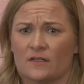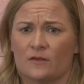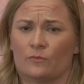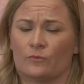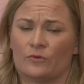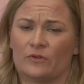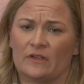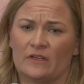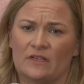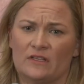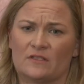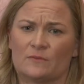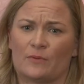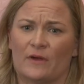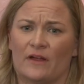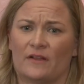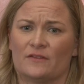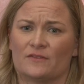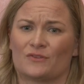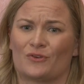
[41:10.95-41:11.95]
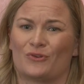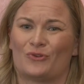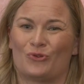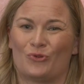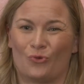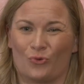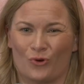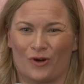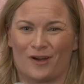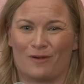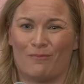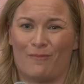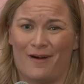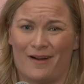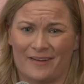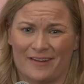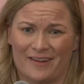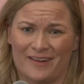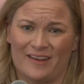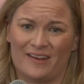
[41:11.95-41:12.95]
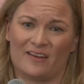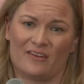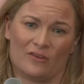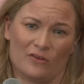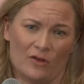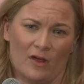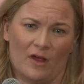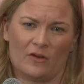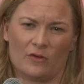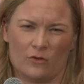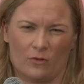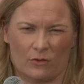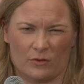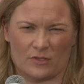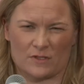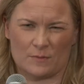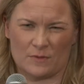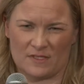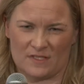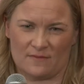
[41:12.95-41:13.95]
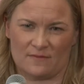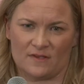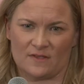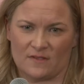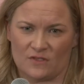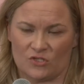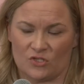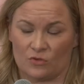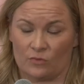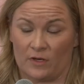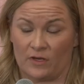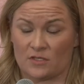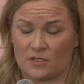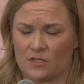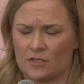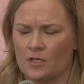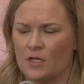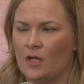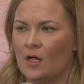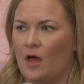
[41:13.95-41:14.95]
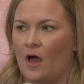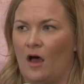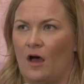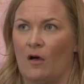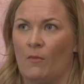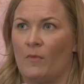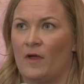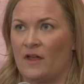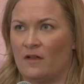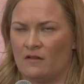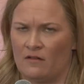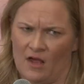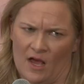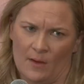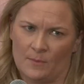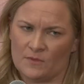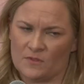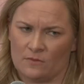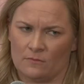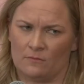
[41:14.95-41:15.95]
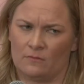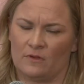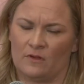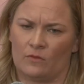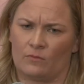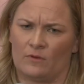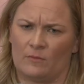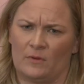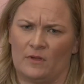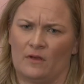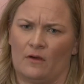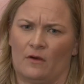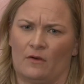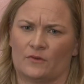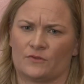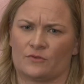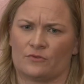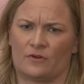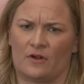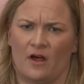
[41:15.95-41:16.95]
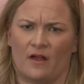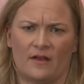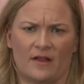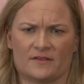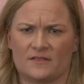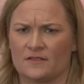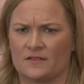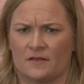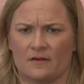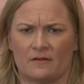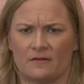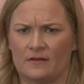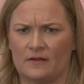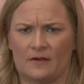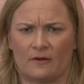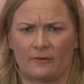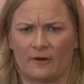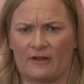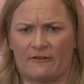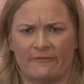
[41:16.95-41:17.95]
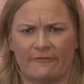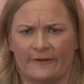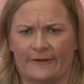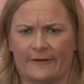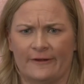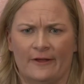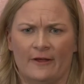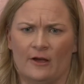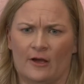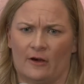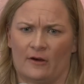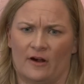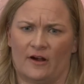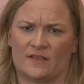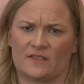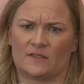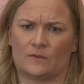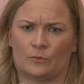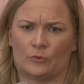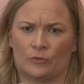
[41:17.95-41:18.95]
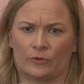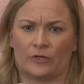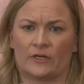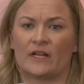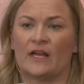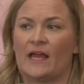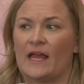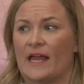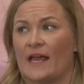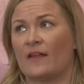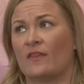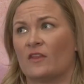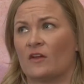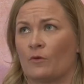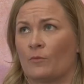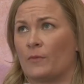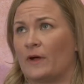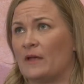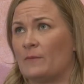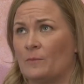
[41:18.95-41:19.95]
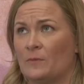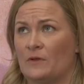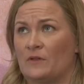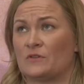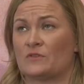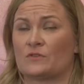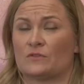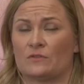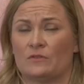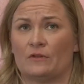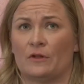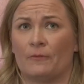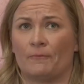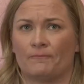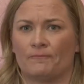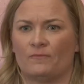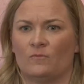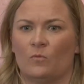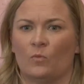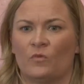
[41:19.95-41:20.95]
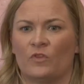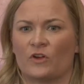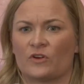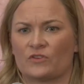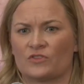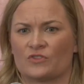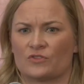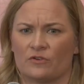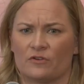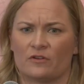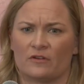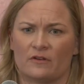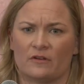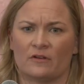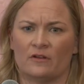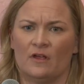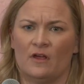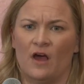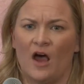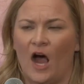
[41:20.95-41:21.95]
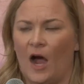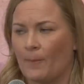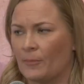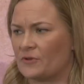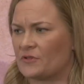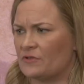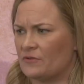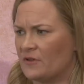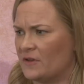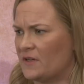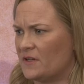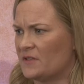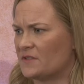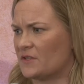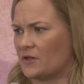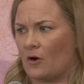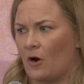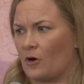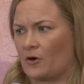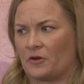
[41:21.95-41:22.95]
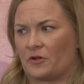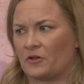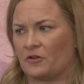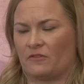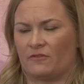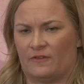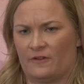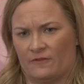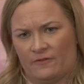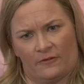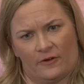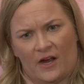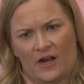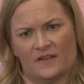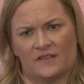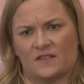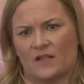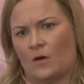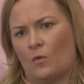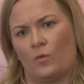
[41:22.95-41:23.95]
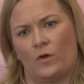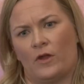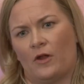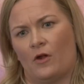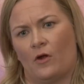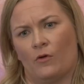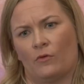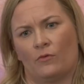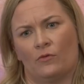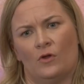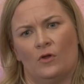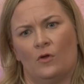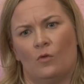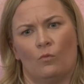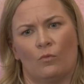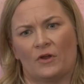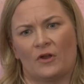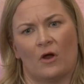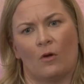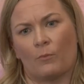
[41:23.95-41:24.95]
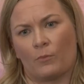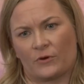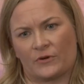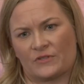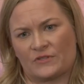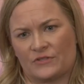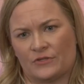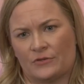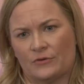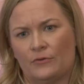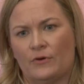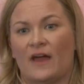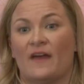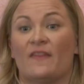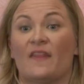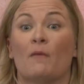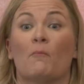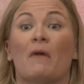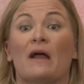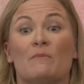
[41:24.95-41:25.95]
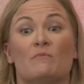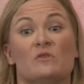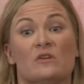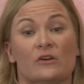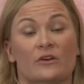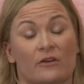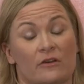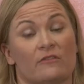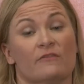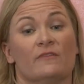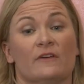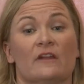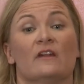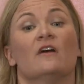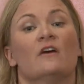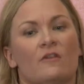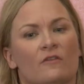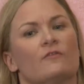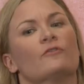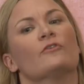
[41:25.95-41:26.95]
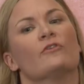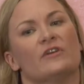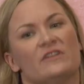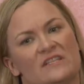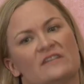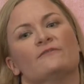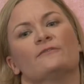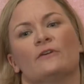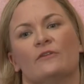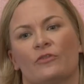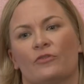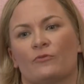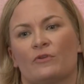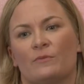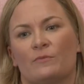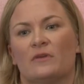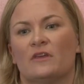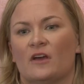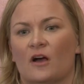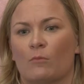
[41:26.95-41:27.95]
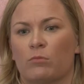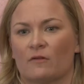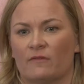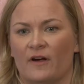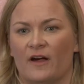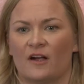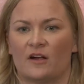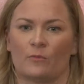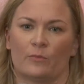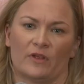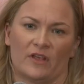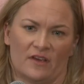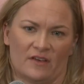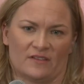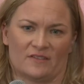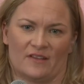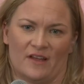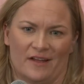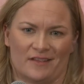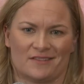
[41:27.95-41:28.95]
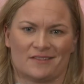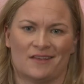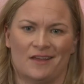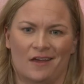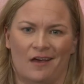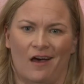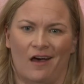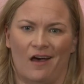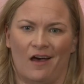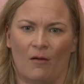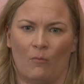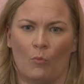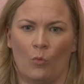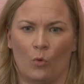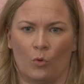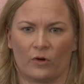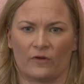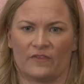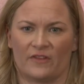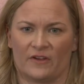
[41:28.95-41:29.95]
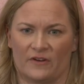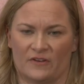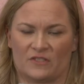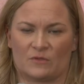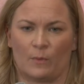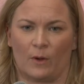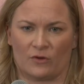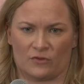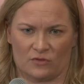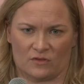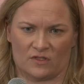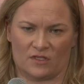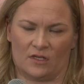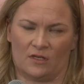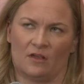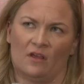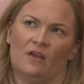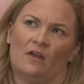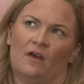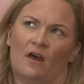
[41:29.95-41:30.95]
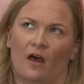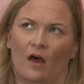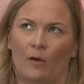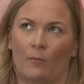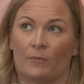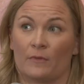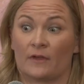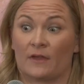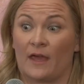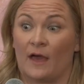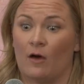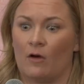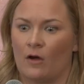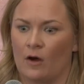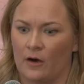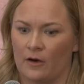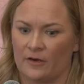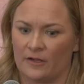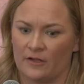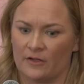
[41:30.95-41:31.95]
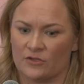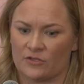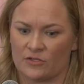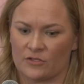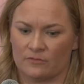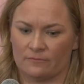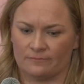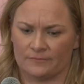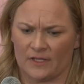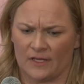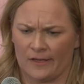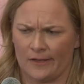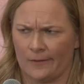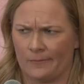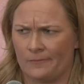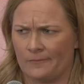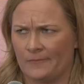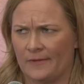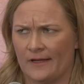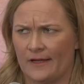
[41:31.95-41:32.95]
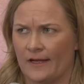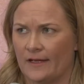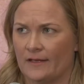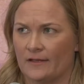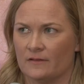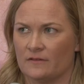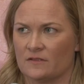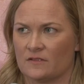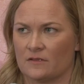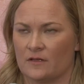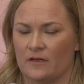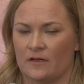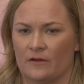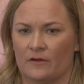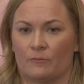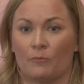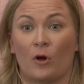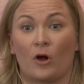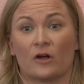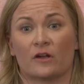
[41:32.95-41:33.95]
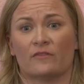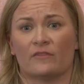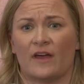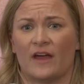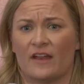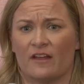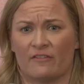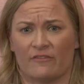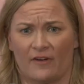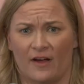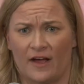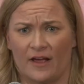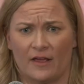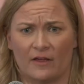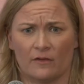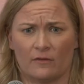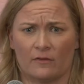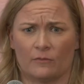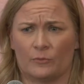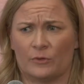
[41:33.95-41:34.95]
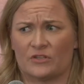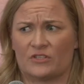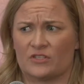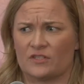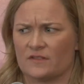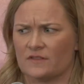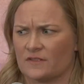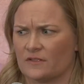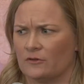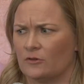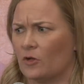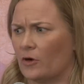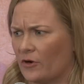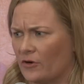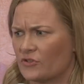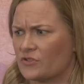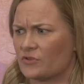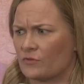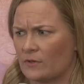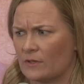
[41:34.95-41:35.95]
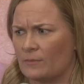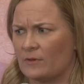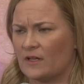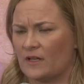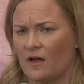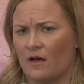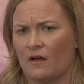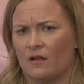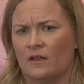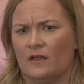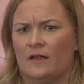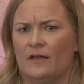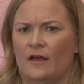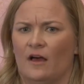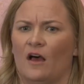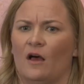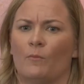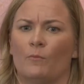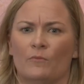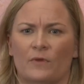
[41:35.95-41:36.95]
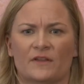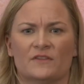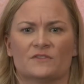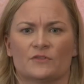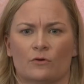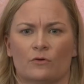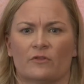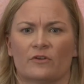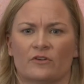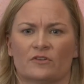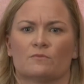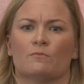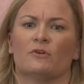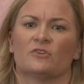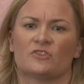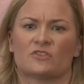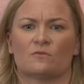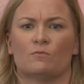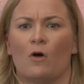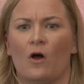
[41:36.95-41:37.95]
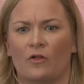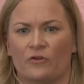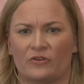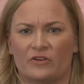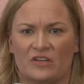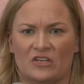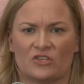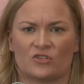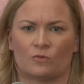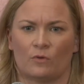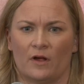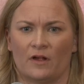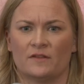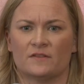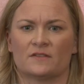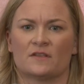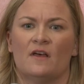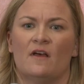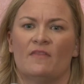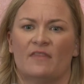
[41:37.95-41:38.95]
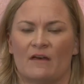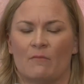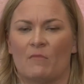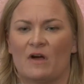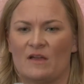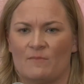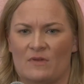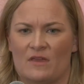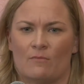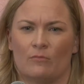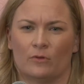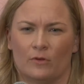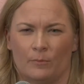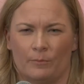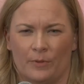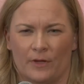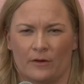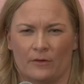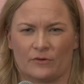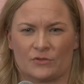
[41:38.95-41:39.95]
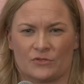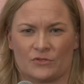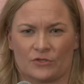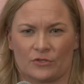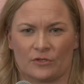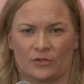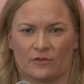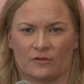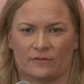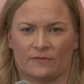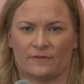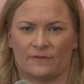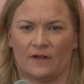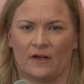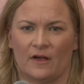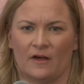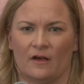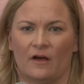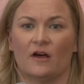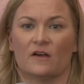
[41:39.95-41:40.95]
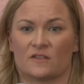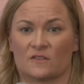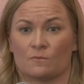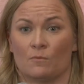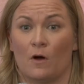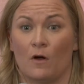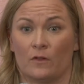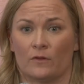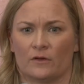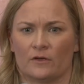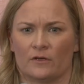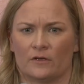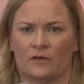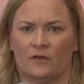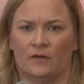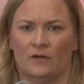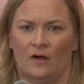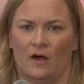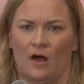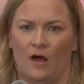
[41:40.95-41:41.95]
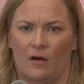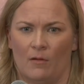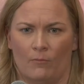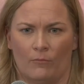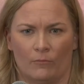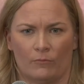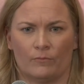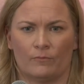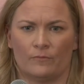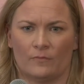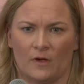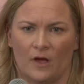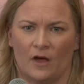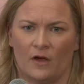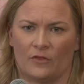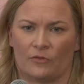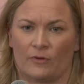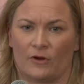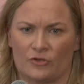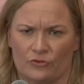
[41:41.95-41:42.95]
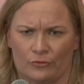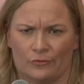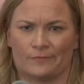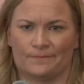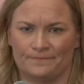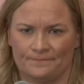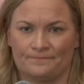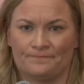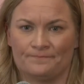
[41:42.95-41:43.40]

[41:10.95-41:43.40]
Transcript: It really depends on your commodity and, and your specific situation. Um, and absolutely, 3PLs are not necessarily a great fit across the board. And there might be, you know, there are certain opportunities that aren't a good fit for us that we don't we don't pursue, and that might be a good fit for a different 3PL provider because that's um, more of their specialty. Um, Cal Cartage um, is part of NFI, which is a large 3PL, um, and so there's much smaller niche ones that might be able to better serve uh, a smaller um, uh, threshold.